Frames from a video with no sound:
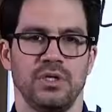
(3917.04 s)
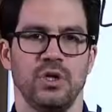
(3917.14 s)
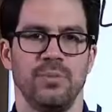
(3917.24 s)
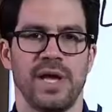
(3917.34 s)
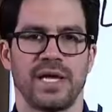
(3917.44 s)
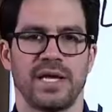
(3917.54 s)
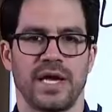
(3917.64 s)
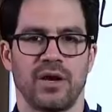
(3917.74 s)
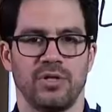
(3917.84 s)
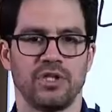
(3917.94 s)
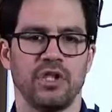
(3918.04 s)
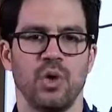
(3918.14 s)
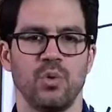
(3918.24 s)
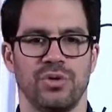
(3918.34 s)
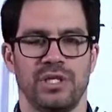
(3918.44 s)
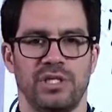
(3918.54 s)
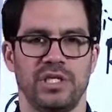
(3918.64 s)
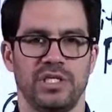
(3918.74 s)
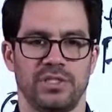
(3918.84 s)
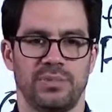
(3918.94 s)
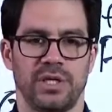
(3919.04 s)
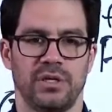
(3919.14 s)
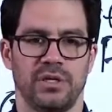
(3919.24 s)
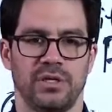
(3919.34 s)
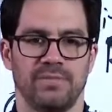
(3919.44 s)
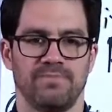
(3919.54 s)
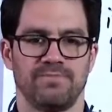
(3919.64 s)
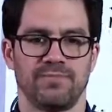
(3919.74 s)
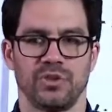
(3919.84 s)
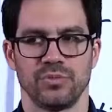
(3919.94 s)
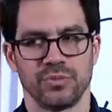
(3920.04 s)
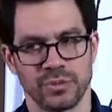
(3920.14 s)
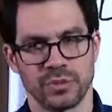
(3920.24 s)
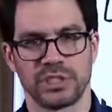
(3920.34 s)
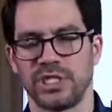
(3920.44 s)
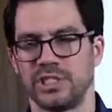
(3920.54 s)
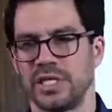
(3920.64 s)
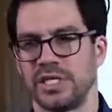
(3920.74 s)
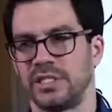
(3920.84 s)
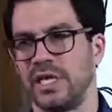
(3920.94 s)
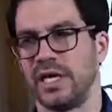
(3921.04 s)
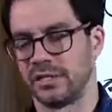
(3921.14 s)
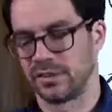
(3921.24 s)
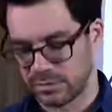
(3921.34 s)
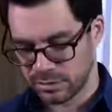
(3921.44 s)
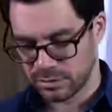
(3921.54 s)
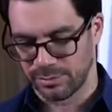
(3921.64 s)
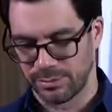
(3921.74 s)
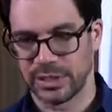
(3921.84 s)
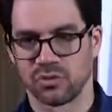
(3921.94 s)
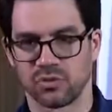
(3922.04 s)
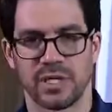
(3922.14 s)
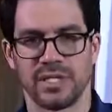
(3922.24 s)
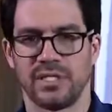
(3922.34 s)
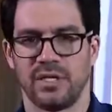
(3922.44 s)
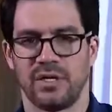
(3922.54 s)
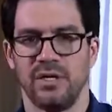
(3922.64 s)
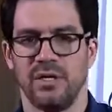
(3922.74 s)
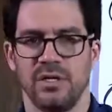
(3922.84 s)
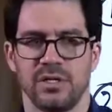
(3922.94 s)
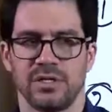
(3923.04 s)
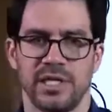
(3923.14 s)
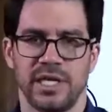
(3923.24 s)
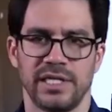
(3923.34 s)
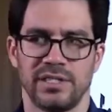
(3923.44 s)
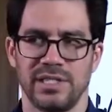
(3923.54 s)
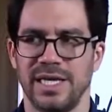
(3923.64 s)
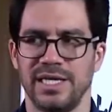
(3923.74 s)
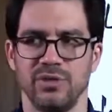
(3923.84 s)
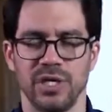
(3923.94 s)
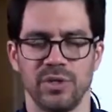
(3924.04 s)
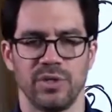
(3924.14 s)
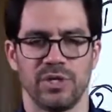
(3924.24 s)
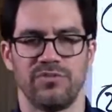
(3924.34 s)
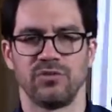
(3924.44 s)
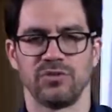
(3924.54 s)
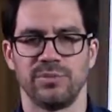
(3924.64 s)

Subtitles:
your bank account is lower than it needs to be. So you can change that today. The button's right there. Today is the day you get rid of those